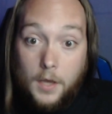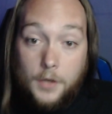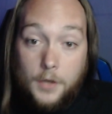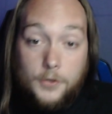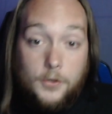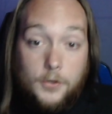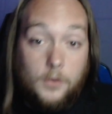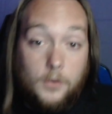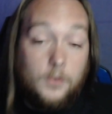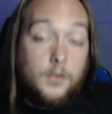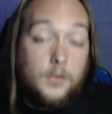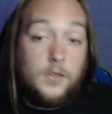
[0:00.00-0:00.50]

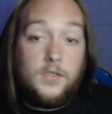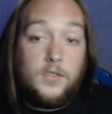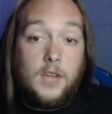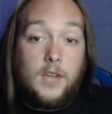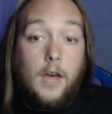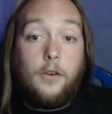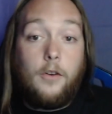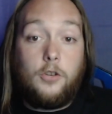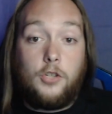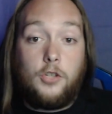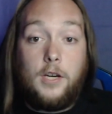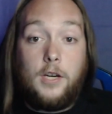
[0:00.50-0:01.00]
So there's a
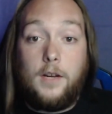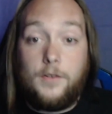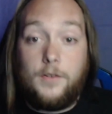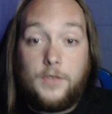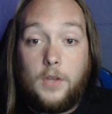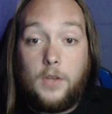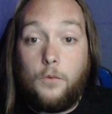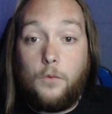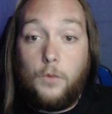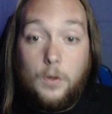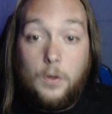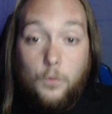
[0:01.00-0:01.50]
solid chance
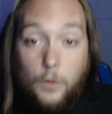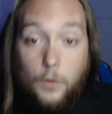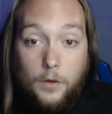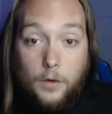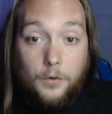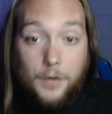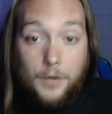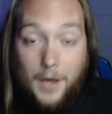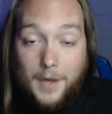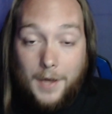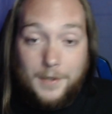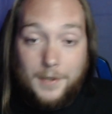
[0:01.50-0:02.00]
that we
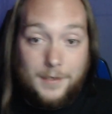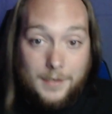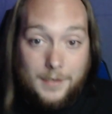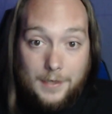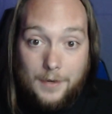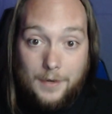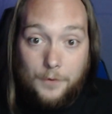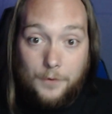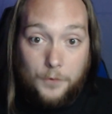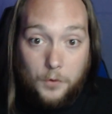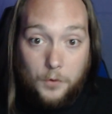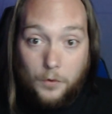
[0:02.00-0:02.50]
will not
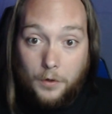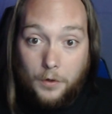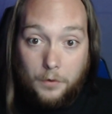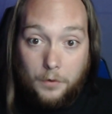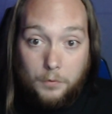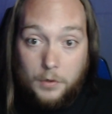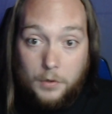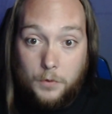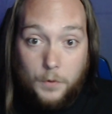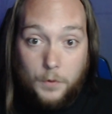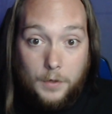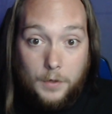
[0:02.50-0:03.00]
see Fury
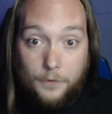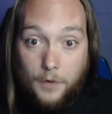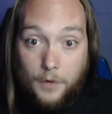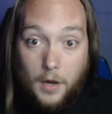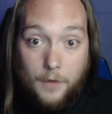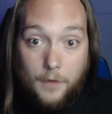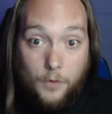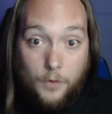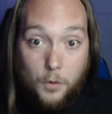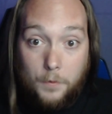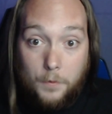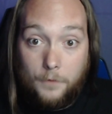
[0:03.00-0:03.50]

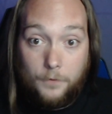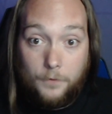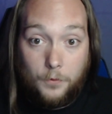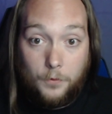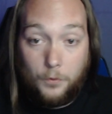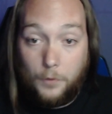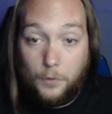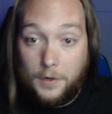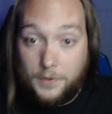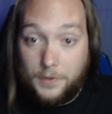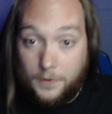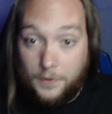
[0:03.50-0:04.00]
325 open for
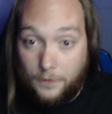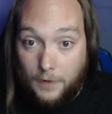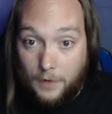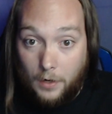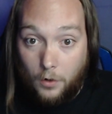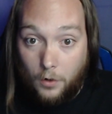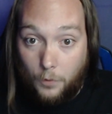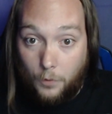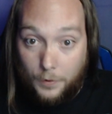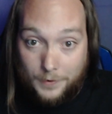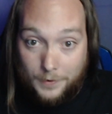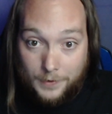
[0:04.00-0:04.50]
the rest of
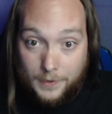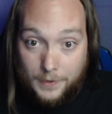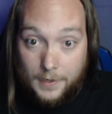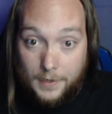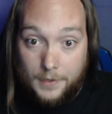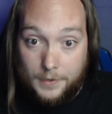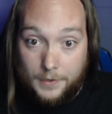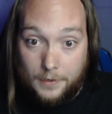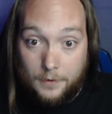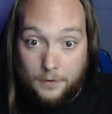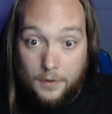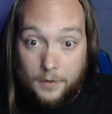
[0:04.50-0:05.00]
Carowinds season.